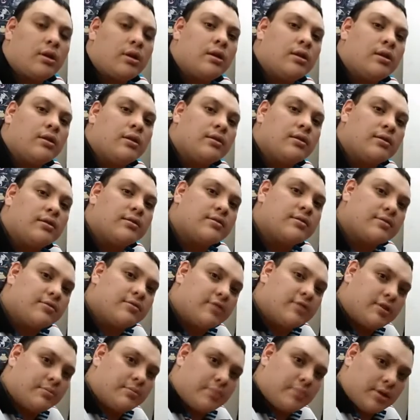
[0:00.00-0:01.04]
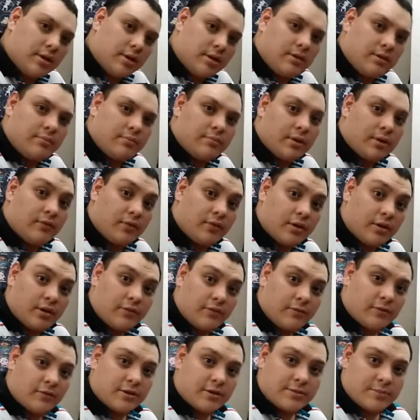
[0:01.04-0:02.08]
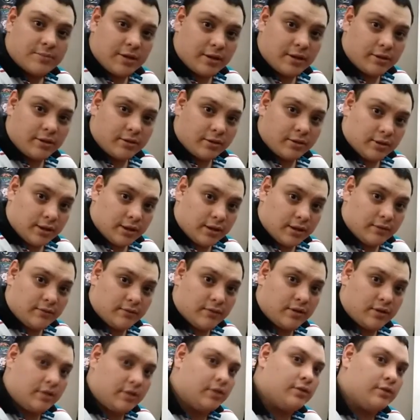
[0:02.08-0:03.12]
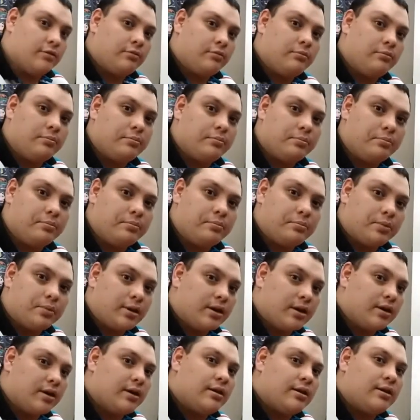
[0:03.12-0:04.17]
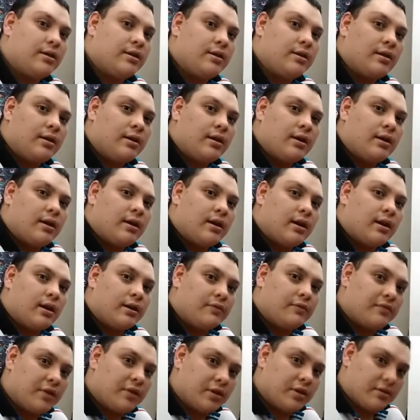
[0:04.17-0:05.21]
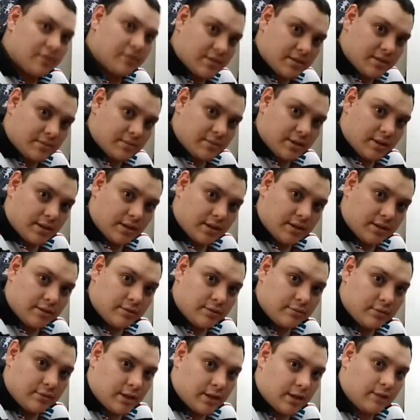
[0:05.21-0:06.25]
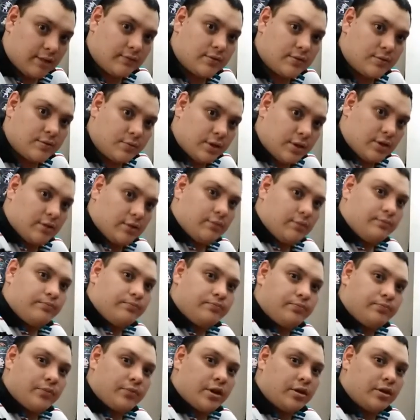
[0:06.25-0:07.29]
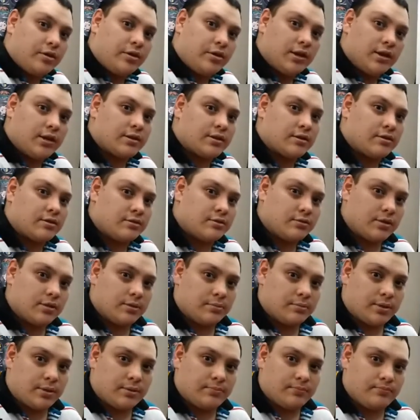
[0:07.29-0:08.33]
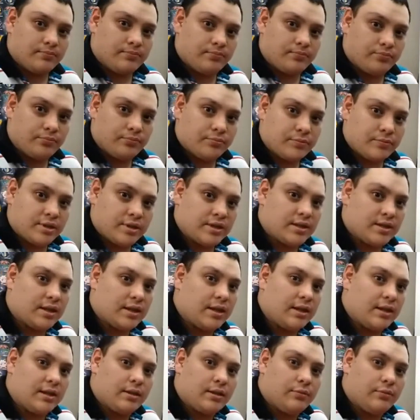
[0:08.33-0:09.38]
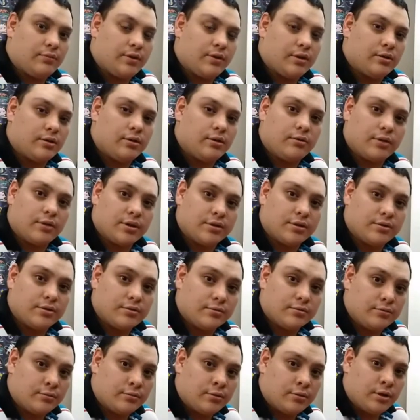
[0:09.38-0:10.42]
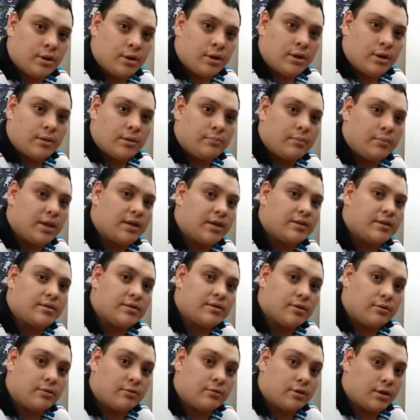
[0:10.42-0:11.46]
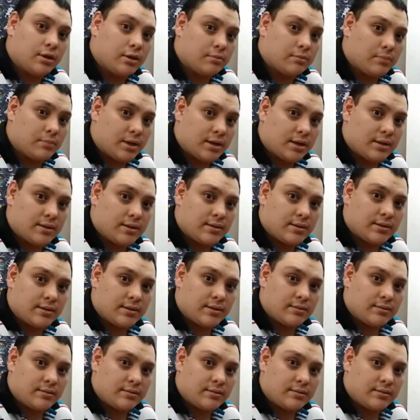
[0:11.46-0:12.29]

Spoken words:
this is going to be my very first beginner at life video, but I figured something I can do live as well, and you guys can join me. Today we are going to make sew-on masks